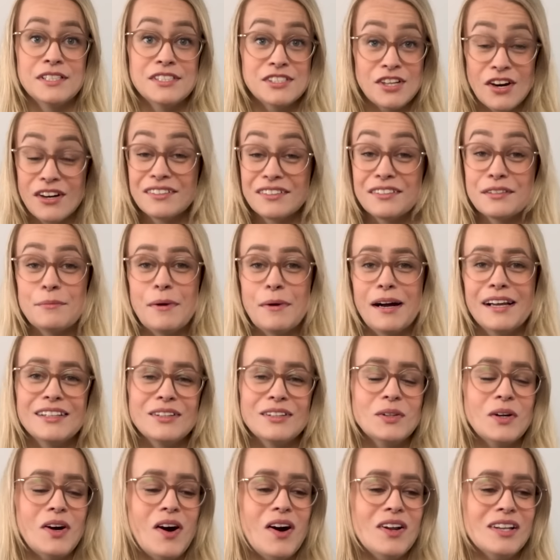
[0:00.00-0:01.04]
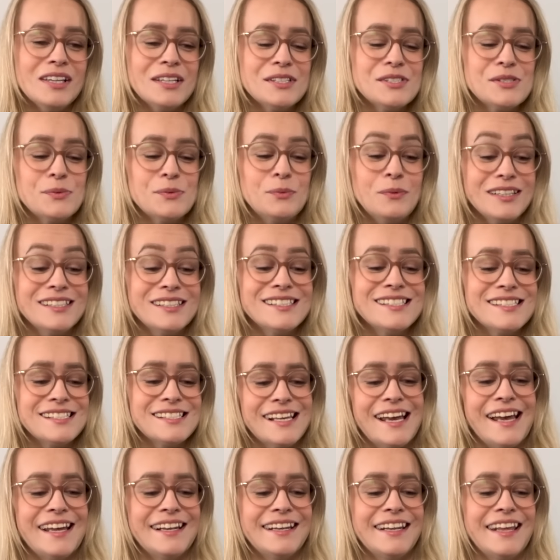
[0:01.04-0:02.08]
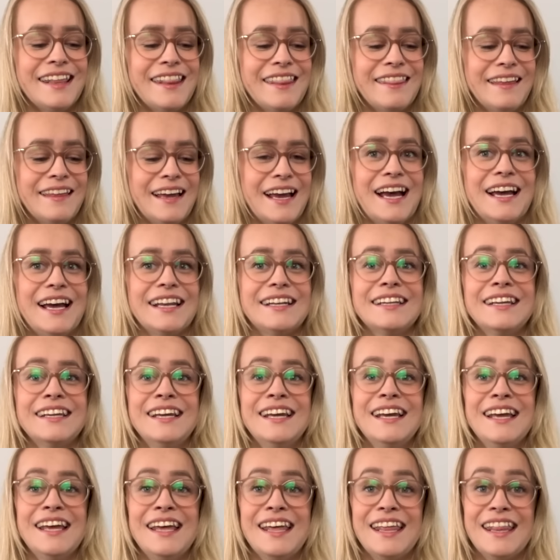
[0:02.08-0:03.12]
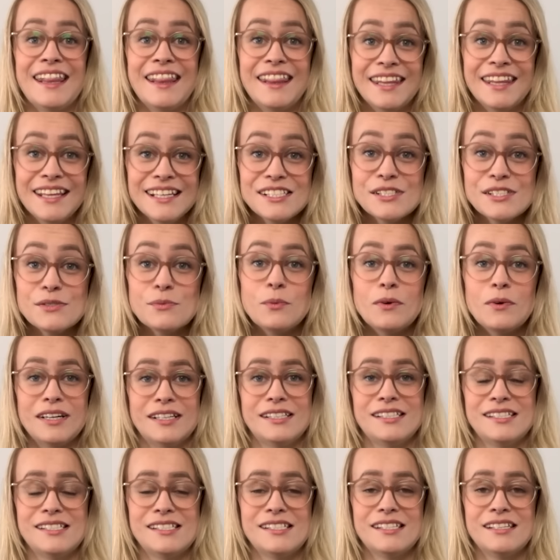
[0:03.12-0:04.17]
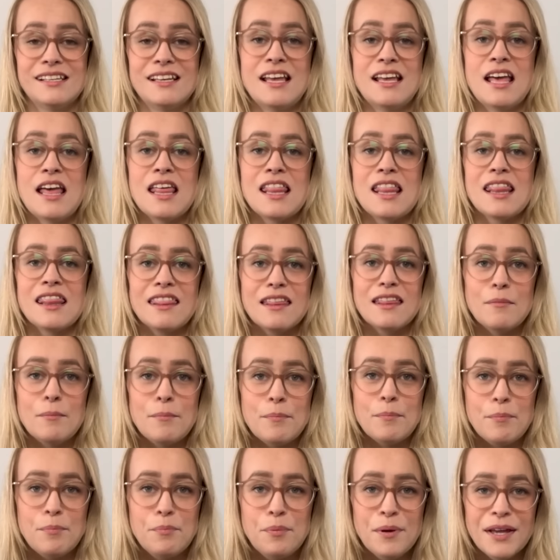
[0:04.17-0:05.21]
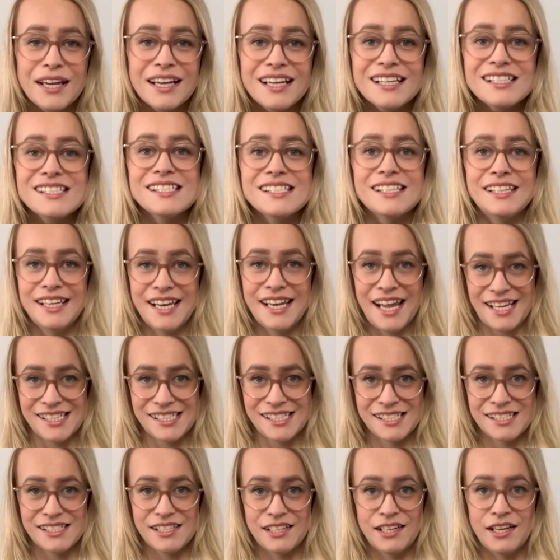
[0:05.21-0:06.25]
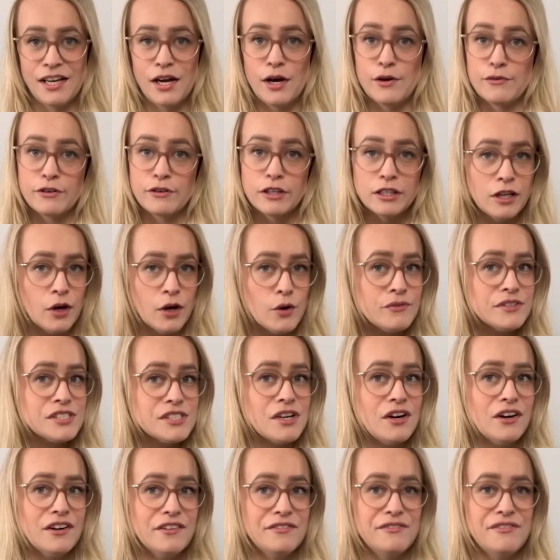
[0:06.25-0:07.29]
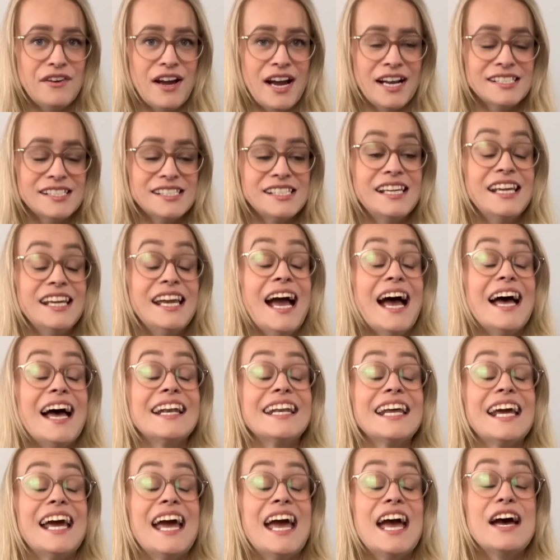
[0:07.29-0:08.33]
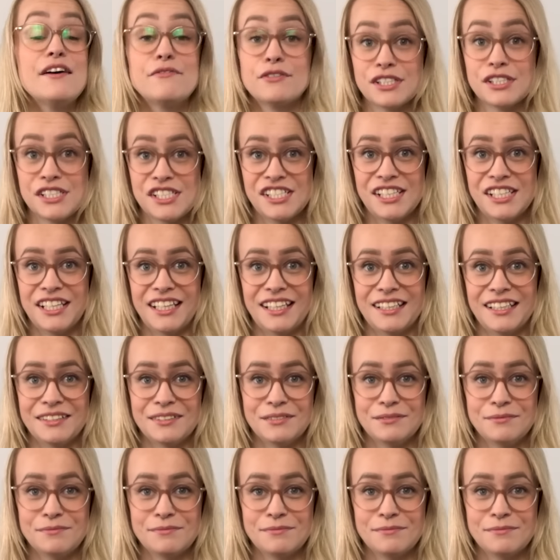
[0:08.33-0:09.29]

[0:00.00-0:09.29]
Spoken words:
Dr. Michael Collins once said that this was the biggest nest of Clovis artifacts he had ever seen.